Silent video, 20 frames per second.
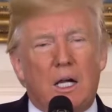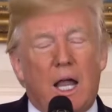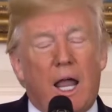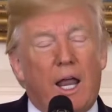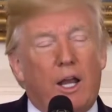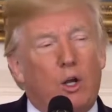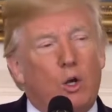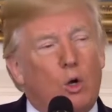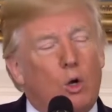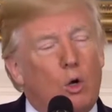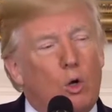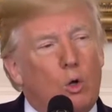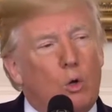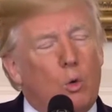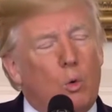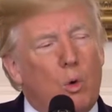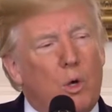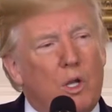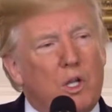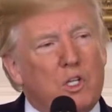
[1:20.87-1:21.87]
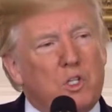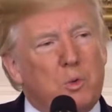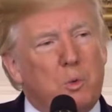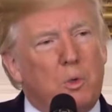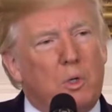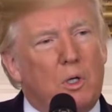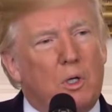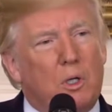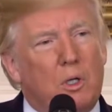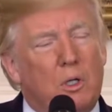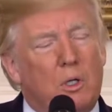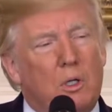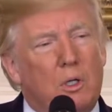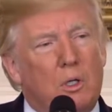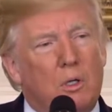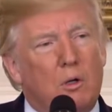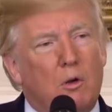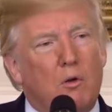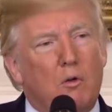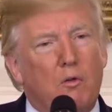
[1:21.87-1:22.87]
and always
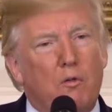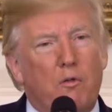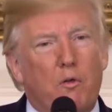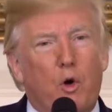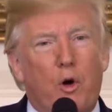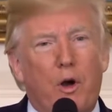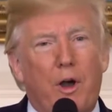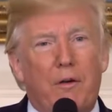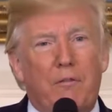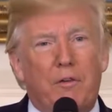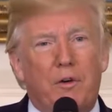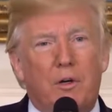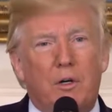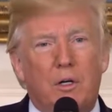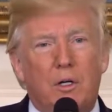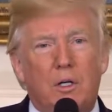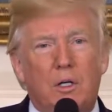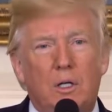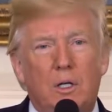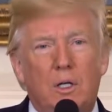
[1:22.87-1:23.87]
will forever.